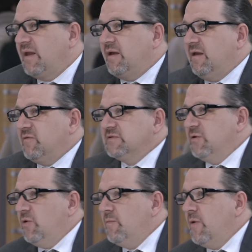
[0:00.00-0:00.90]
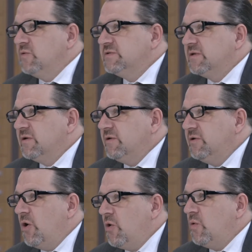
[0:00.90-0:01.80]
it was almost
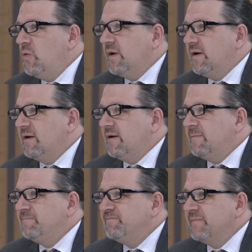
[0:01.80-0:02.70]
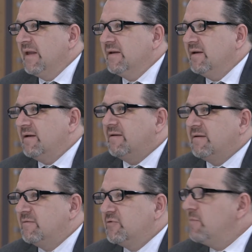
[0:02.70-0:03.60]
no
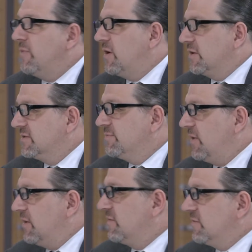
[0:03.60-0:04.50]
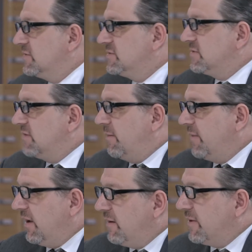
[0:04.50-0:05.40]
remarked by others. I
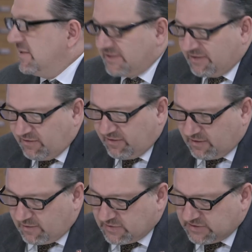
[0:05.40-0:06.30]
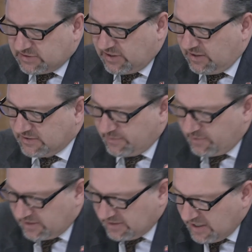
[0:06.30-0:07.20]
mean, anybody said nothing. There was a silence
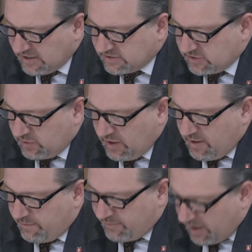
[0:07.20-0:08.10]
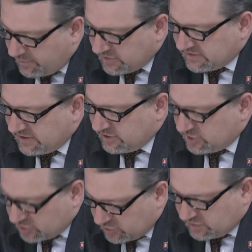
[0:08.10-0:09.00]
about it. So member states
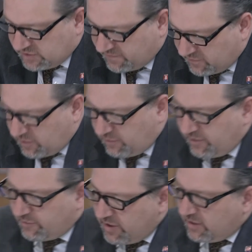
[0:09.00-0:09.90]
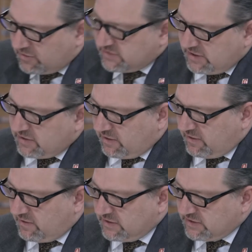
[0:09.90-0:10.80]
should thoroughly reconsider
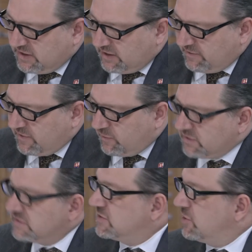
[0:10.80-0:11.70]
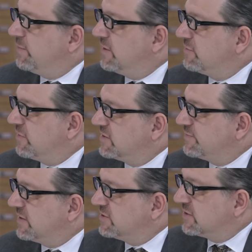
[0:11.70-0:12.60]
this deal if they want to stop military
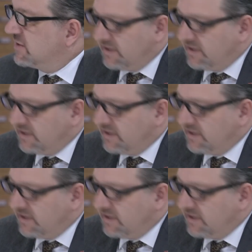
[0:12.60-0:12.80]
expansion